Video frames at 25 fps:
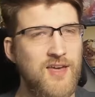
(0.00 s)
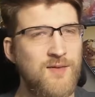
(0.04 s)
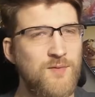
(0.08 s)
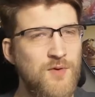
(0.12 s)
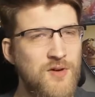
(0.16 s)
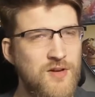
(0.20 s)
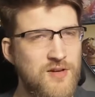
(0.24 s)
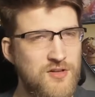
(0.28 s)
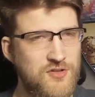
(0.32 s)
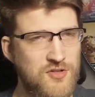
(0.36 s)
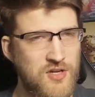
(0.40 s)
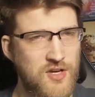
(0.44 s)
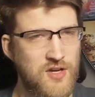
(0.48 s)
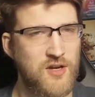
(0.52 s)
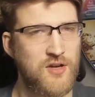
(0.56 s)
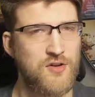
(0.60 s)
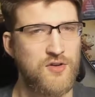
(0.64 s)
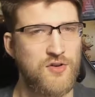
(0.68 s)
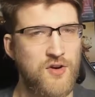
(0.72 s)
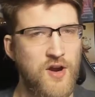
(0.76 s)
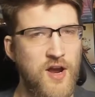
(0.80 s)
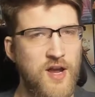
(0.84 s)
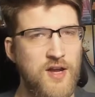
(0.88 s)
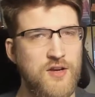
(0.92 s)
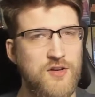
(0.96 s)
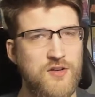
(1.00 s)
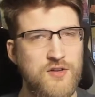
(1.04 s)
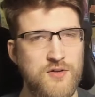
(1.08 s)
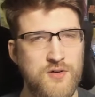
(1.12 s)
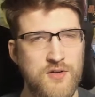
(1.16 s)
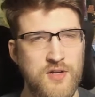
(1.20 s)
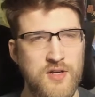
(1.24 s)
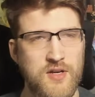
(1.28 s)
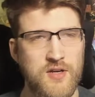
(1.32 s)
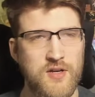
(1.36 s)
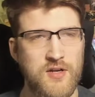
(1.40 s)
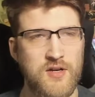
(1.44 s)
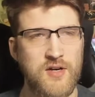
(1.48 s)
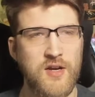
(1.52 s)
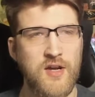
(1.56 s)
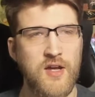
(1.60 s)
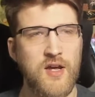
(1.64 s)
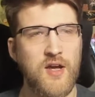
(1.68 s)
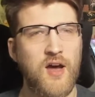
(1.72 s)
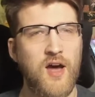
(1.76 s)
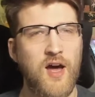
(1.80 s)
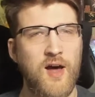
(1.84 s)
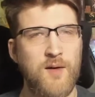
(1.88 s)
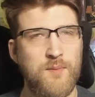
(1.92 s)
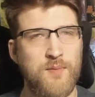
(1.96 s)
We're gonna check on Crackadoo here
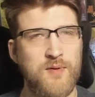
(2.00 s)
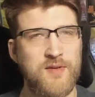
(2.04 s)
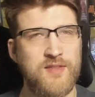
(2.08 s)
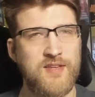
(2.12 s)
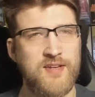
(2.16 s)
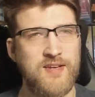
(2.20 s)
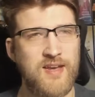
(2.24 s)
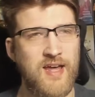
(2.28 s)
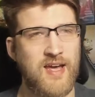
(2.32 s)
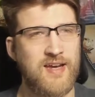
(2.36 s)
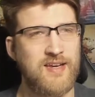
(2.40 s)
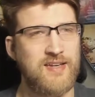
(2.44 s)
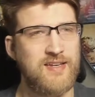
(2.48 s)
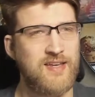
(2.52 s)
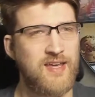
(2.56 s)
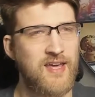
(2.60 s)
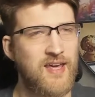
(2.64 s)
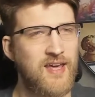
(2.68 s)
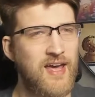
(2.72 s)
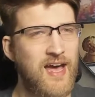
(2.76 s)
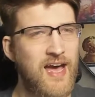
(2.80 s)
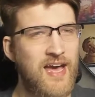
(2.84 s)
up at the 9k.